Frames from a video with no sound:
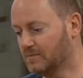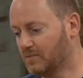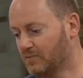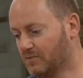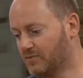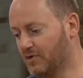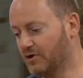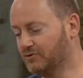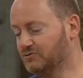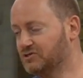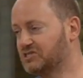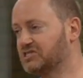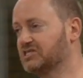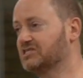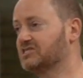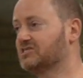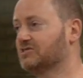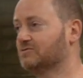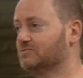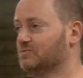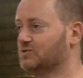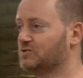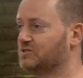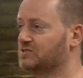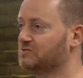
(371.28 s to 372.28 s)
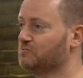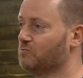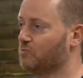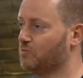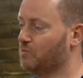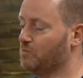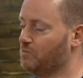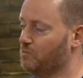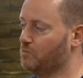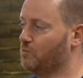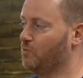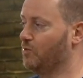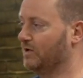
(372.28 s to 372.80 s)
Those systems
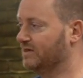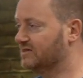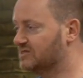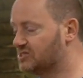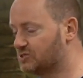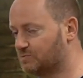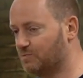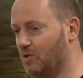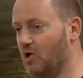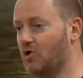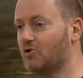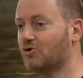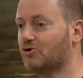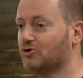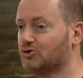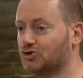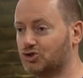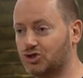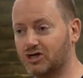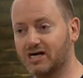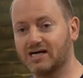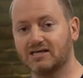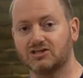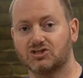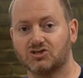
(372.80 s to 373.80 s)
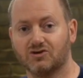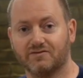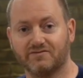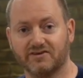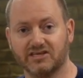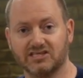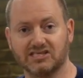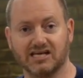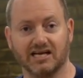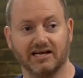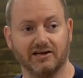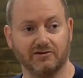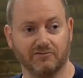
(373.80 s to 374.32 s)
with smart contracts,
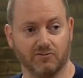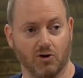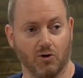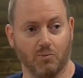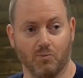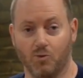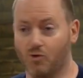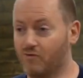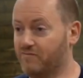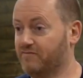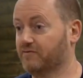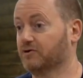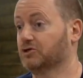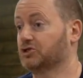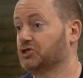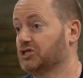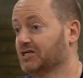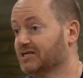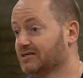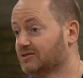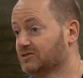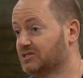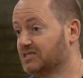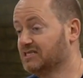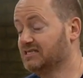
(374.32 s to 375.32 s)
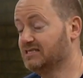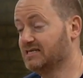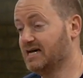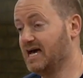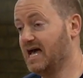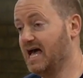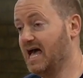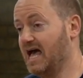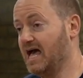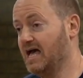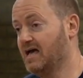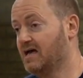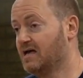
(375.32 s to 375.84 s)
obviously you've got more functionality
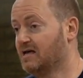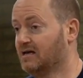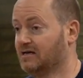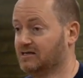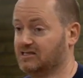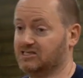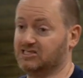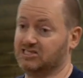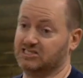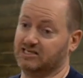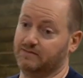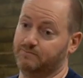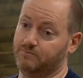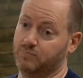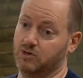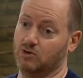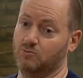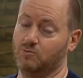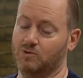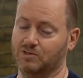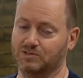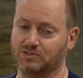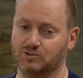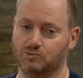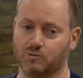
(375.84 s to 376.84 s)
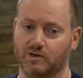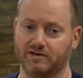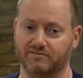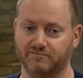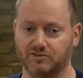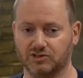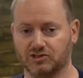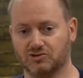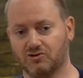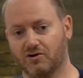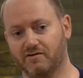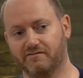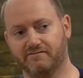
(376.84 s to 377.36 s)
there, simpler ones where you've
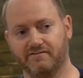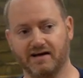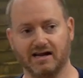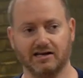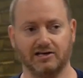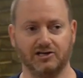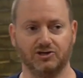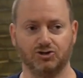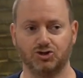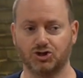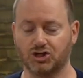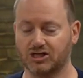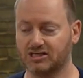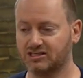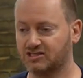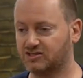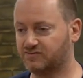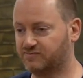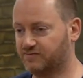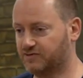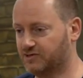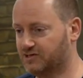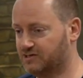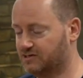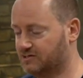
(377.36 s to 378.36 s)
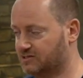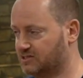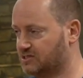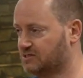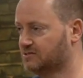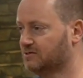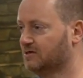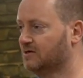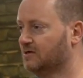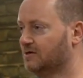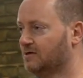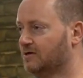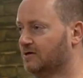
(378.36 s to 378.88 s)
just got value transfers.